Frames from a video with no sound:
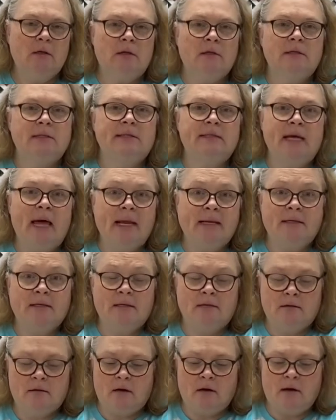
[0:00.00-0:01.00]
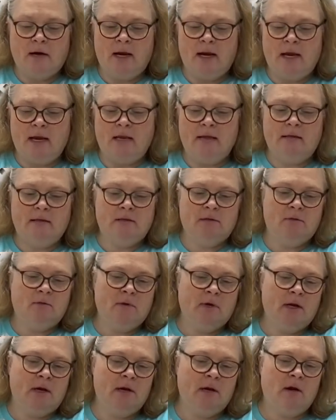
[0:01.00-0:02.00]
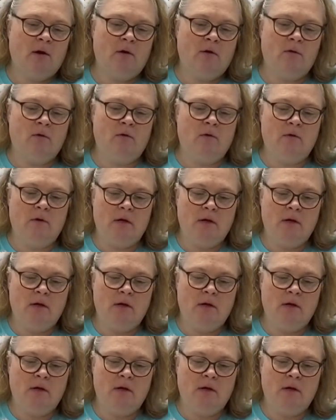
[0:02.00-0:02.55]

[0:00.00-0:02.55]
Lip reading: set. All right, so we're gonna go